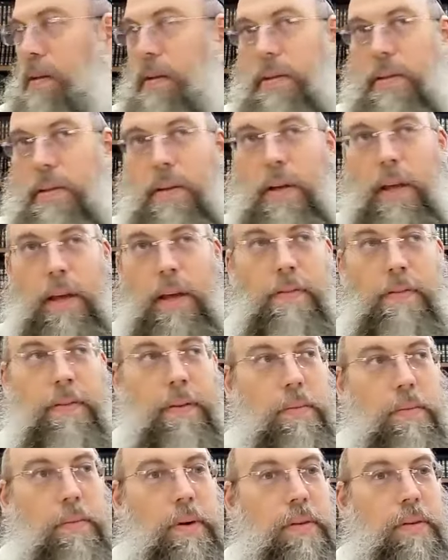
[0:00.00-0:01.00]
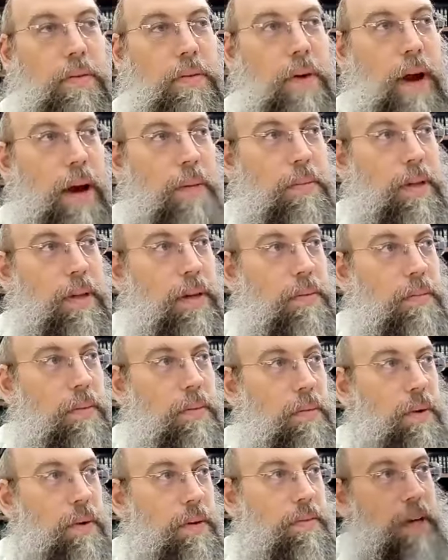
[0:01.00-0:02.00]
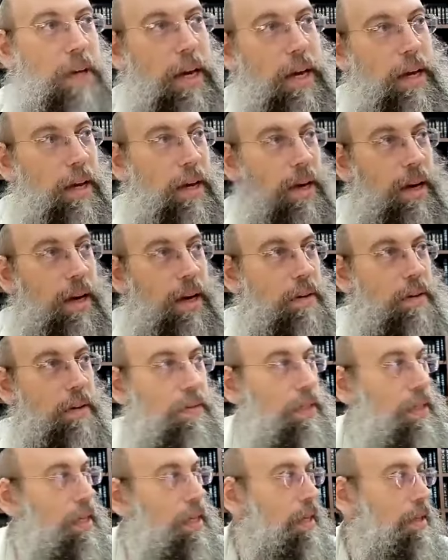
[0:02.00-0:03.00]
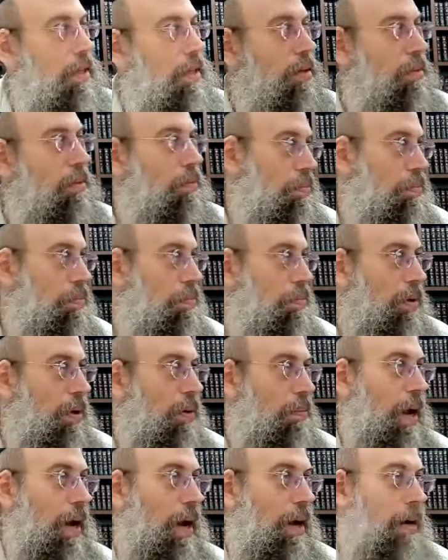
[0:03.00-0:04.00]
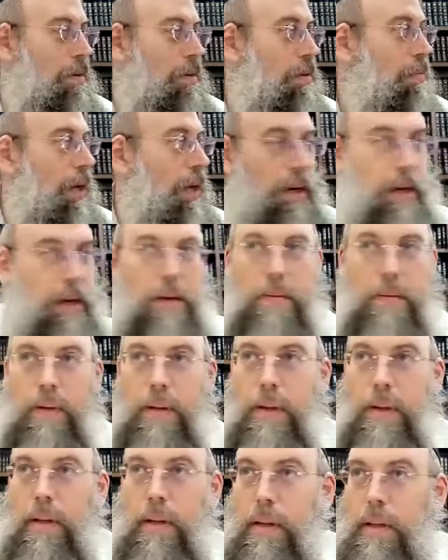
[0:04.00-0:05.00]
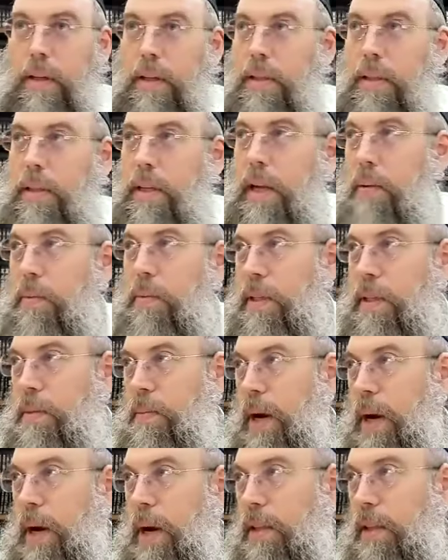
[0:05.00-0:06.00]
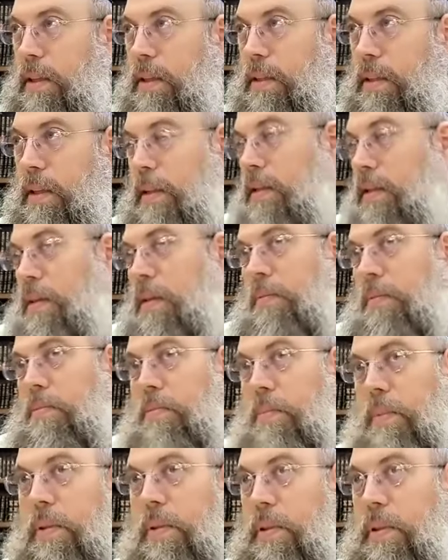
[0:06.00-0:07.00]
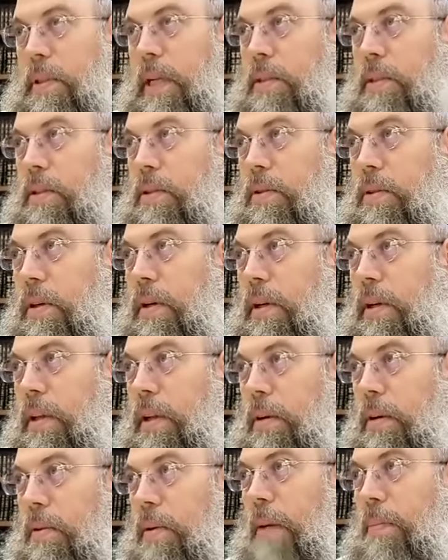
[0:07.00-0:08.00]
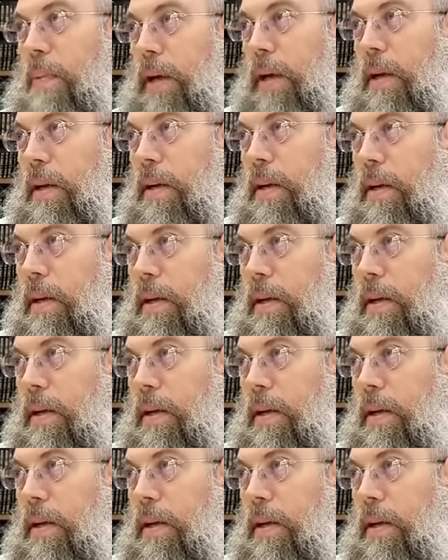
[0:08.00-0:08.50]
So if he would have grabbed it, we would have taken it out of his hands and put it back to make it equal. So now when he's makdasha, it's not stronger than grabbing it.